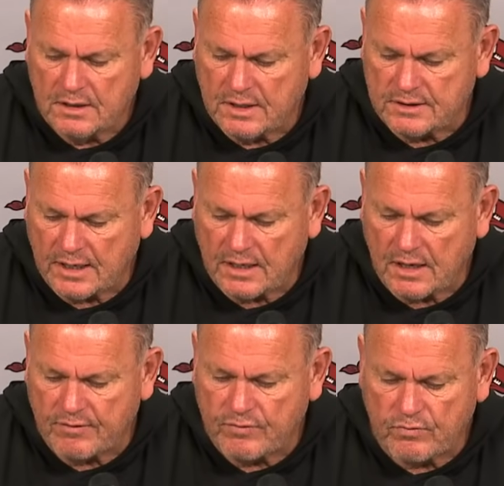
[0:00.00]
that they
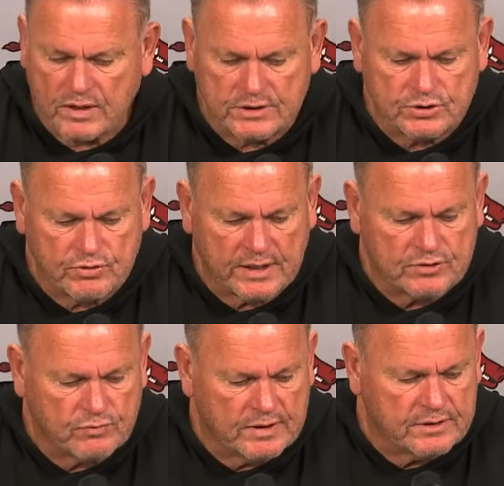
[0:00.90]
love to run the
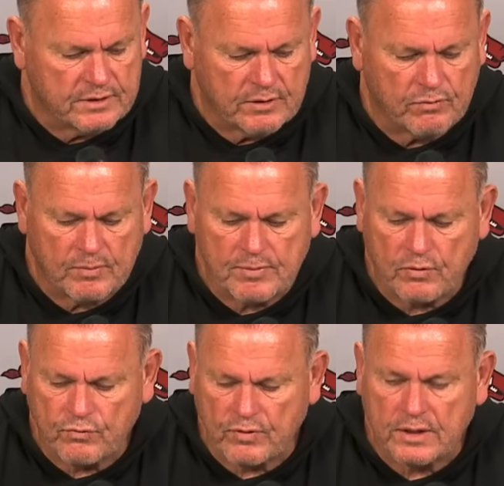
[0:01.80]
stretch with, and they're
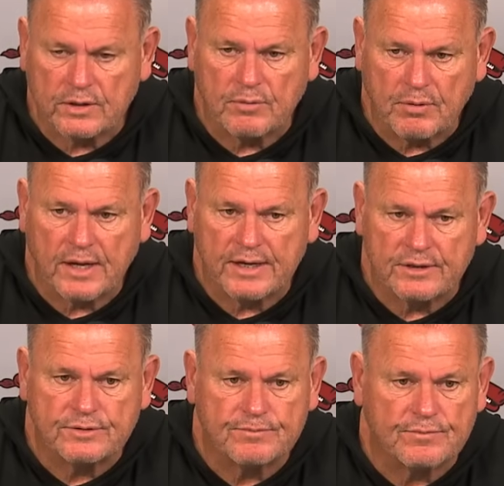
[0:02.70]
both really good
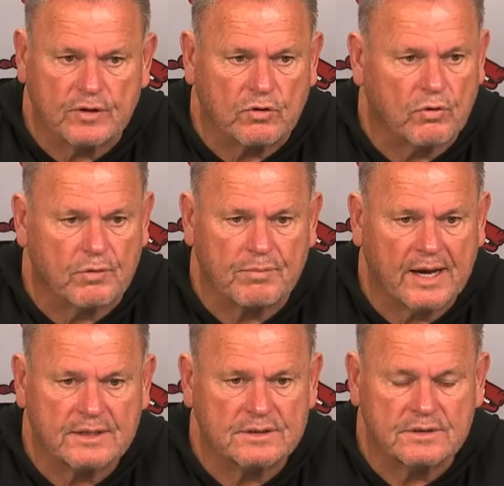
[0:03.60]
players. Their
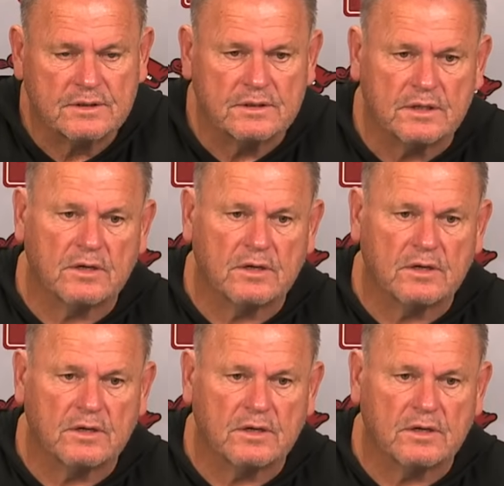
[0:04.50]
quarterback, you